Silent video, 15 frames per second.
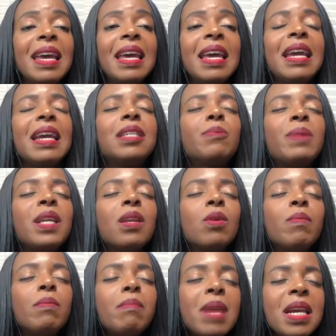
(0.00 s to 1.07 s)
It's been an
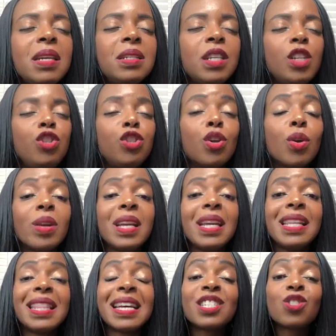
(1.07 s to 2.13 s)
amazing journey
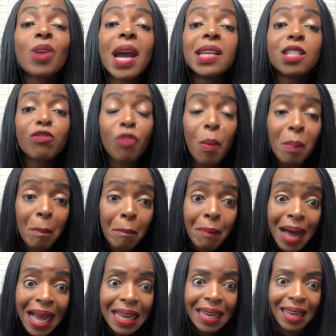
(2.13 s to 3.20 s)
that's transformed
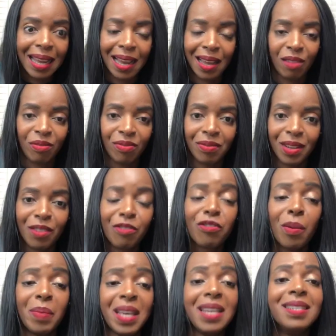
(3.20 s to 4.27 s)
my life
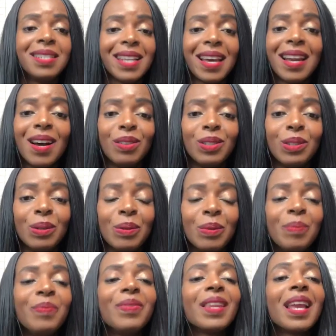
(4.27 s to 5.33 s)
from the inside out too.
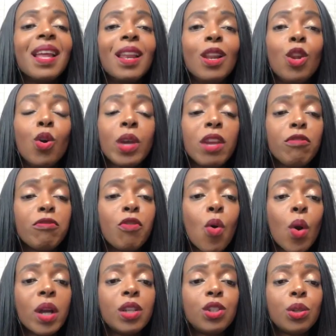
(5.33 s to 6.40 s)
Looking
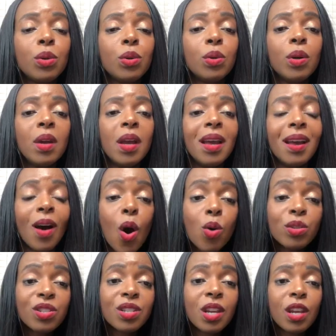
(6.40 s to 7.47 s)
forward to
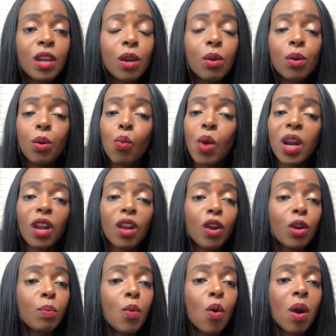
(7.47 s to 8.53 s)
hosting you. Want to learn
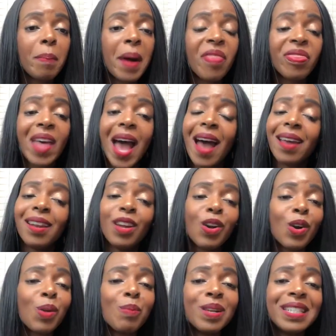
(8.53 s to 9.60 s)
more about that? Go
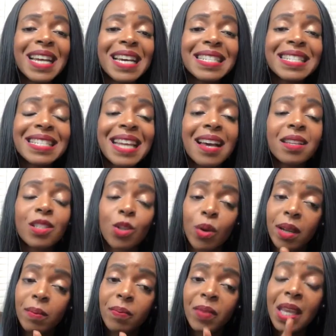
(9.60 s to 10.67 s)
to
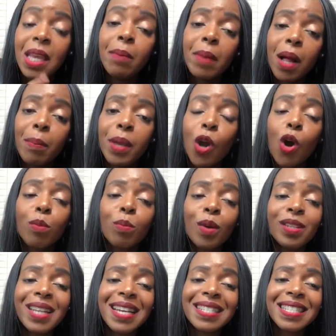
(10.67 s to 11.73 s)
email me on
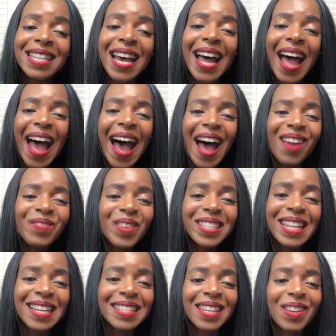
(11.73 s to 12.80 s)

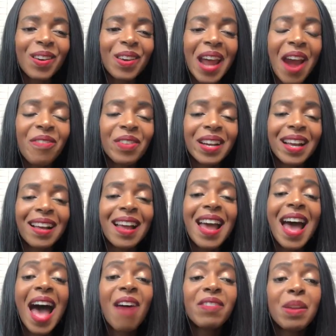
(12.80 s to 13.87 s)
modesta@modesta.africa.
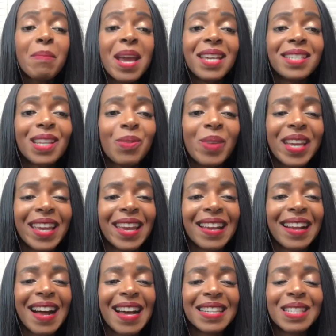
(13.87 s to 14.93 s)
Have an amazing weekend,
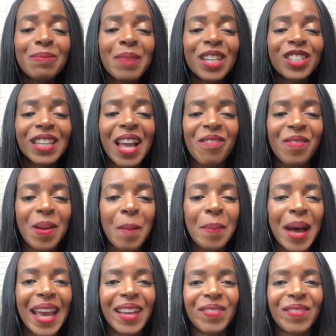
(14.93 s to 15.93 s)
guys. Much love. Bye.